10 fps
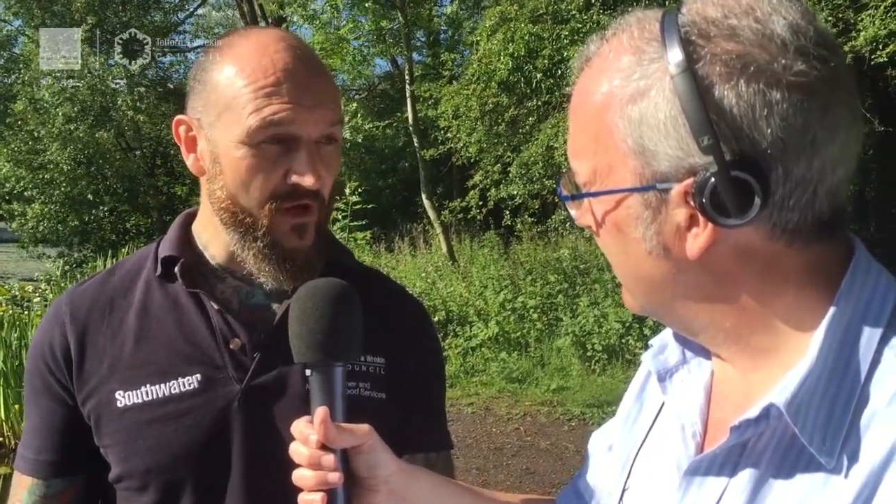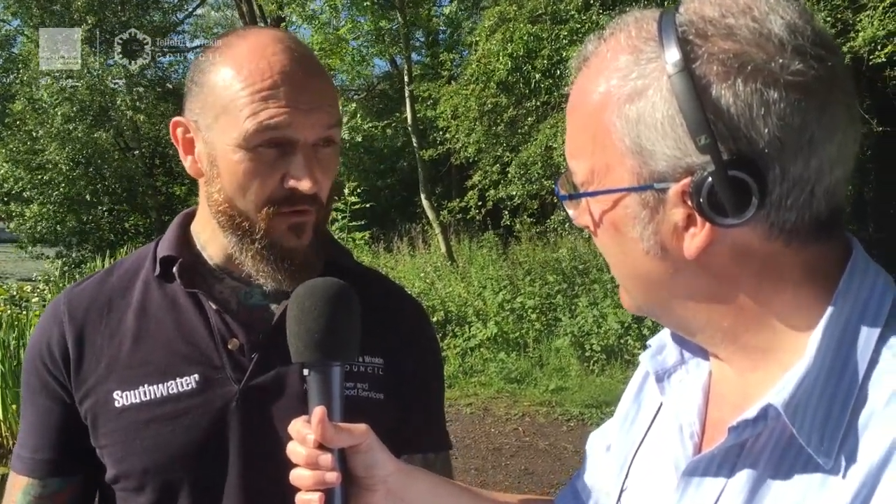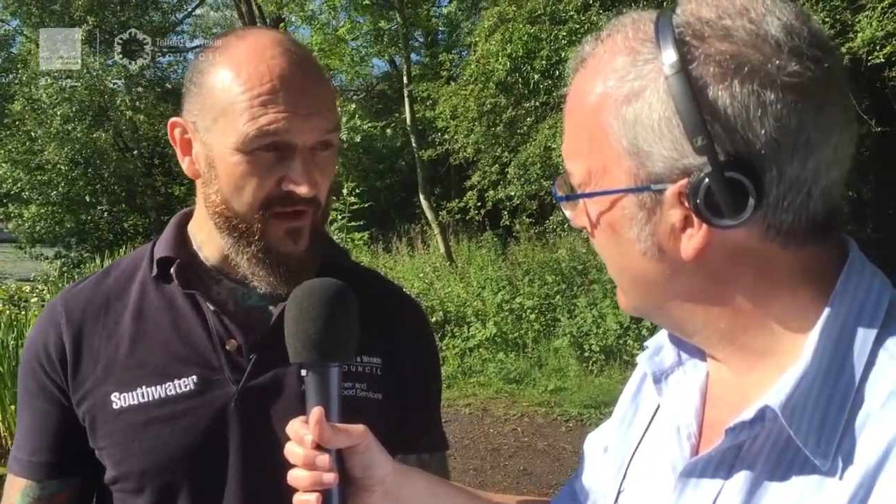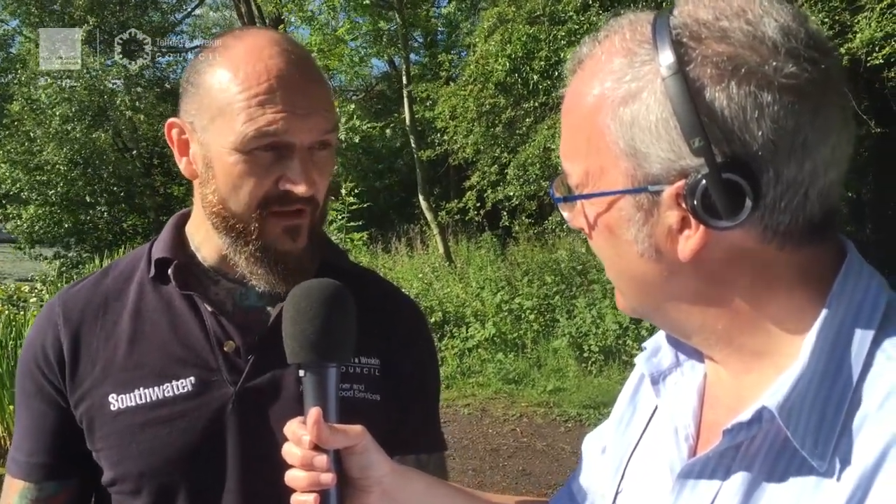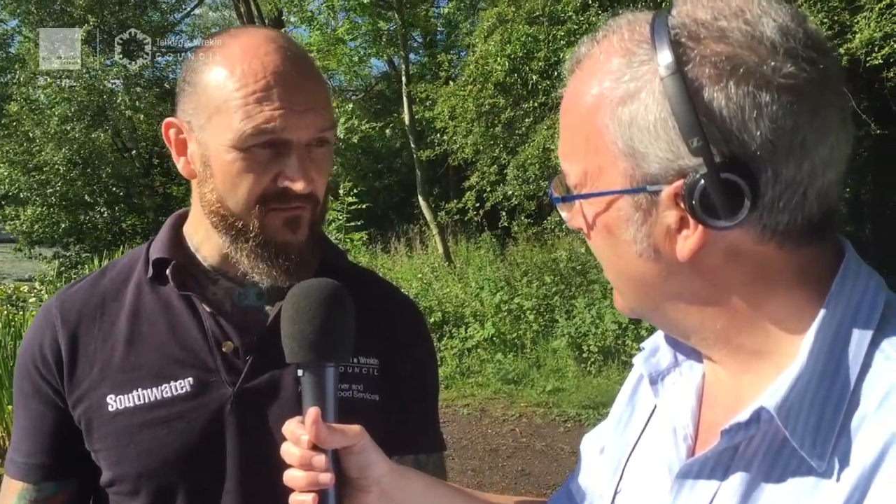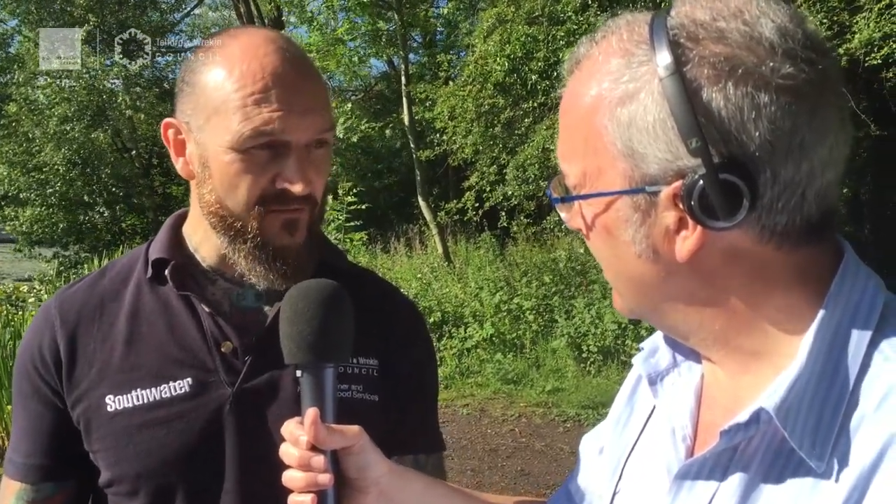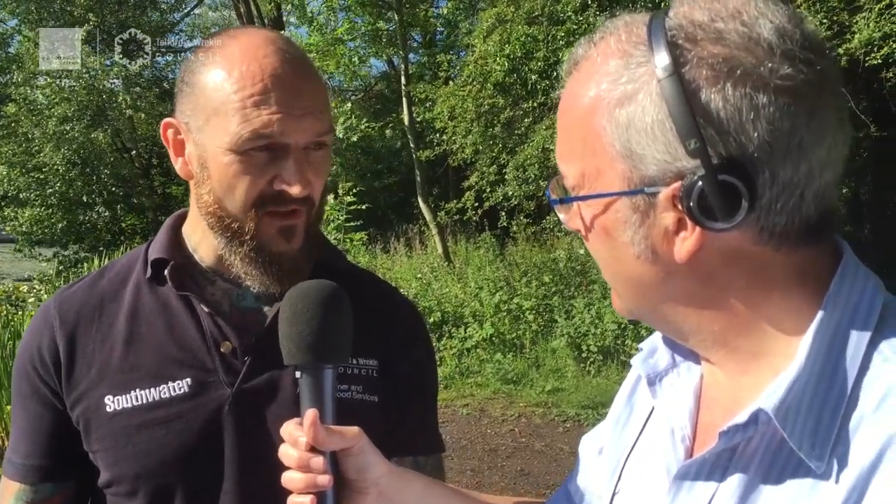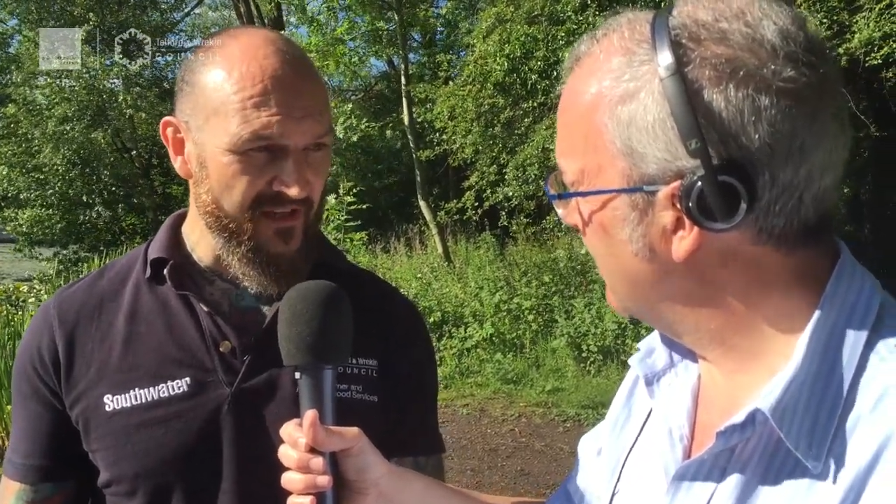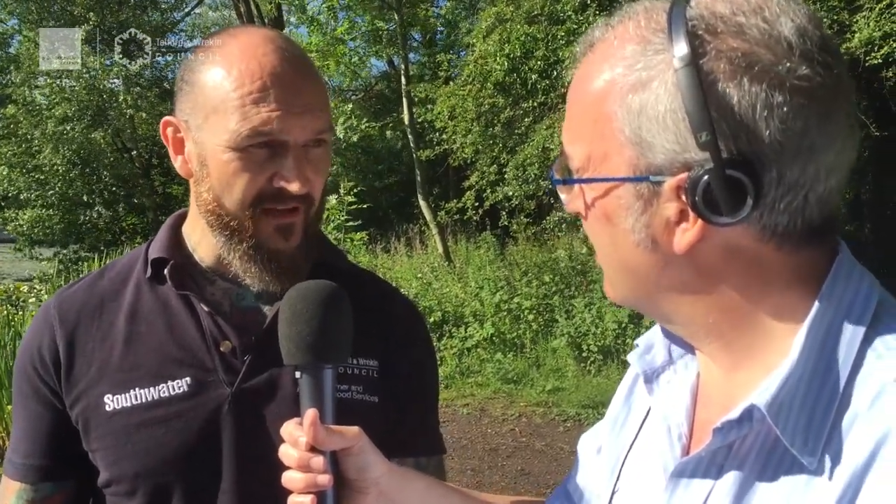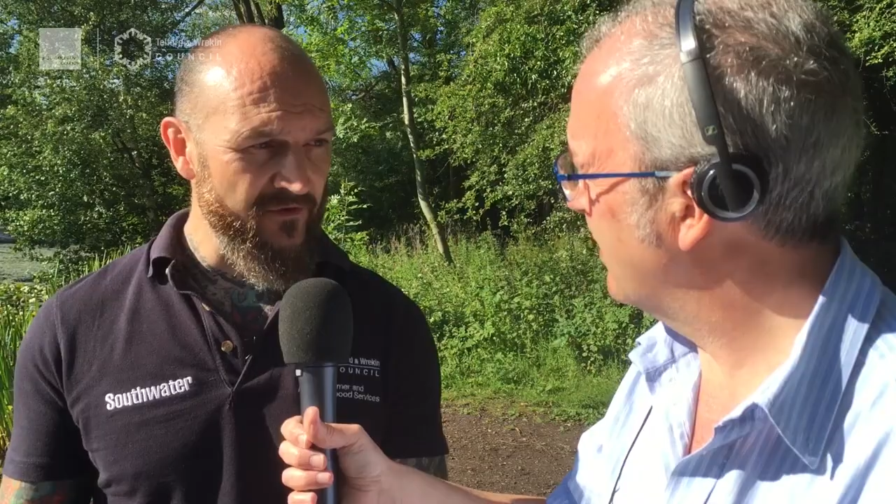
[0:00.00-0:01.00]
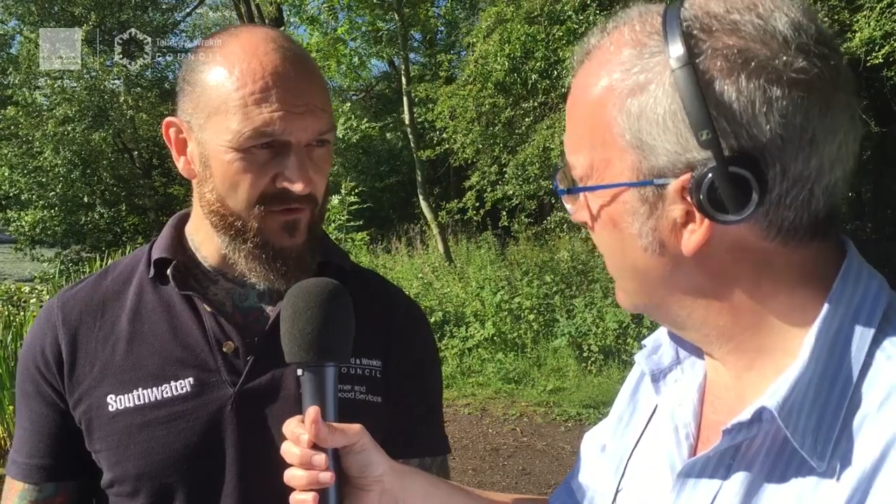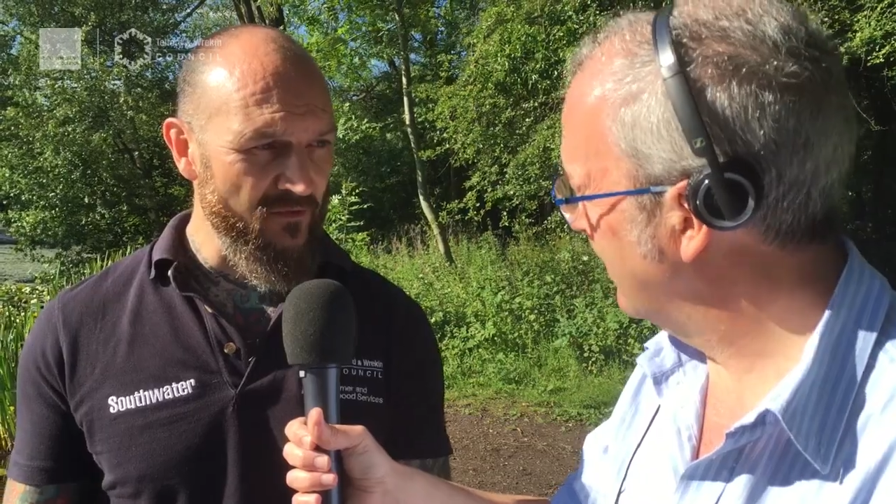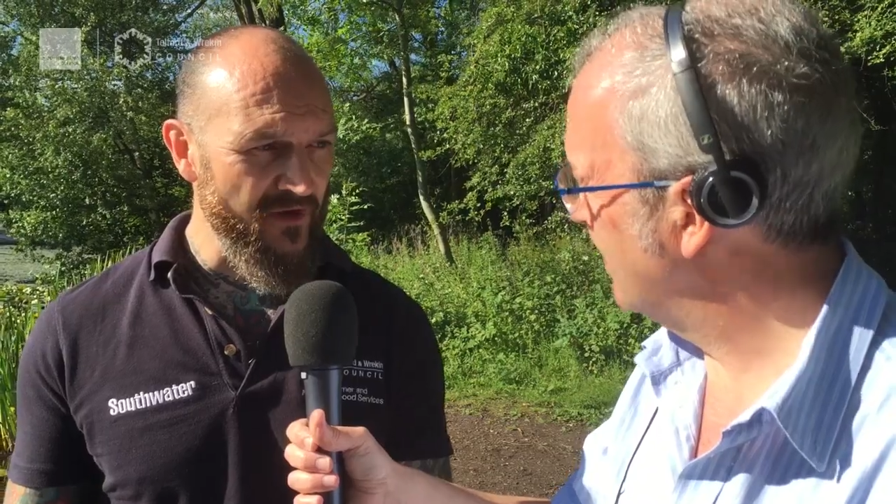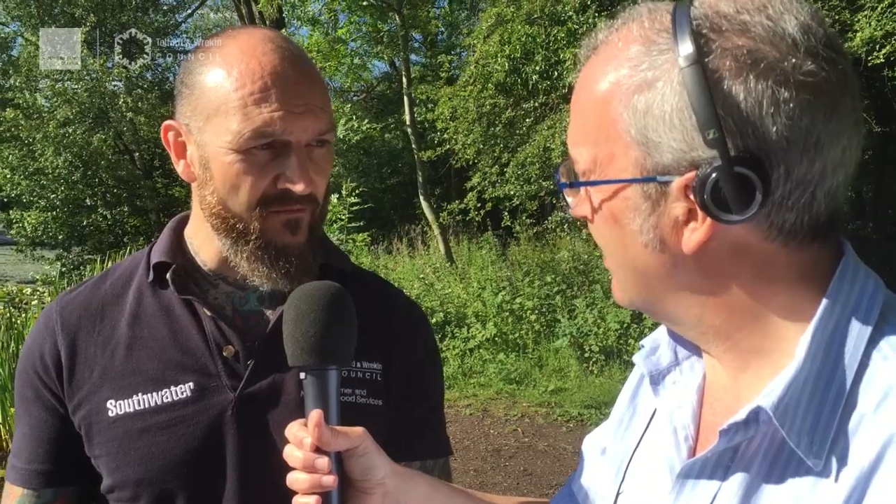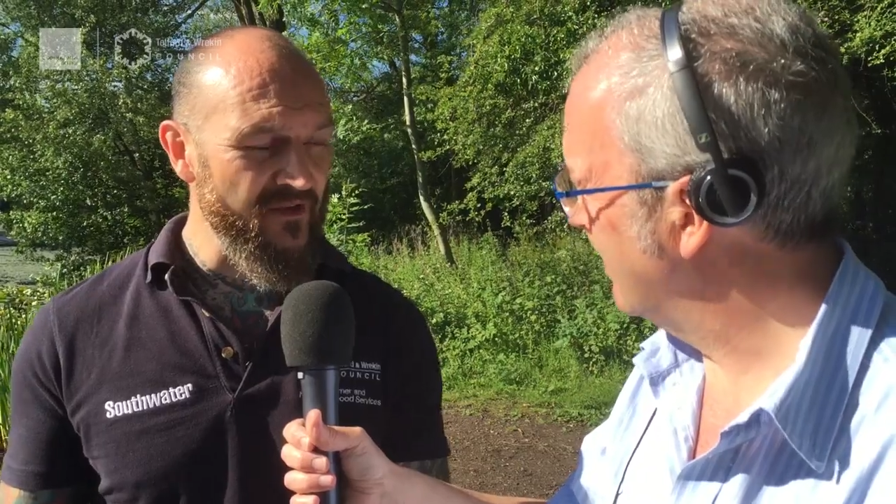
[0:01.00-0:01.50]
go in and have a
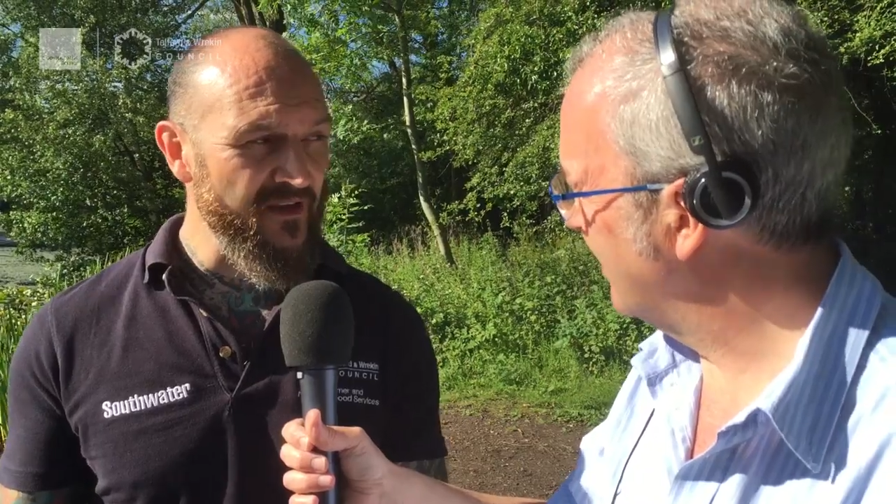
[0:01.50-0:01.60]
swim,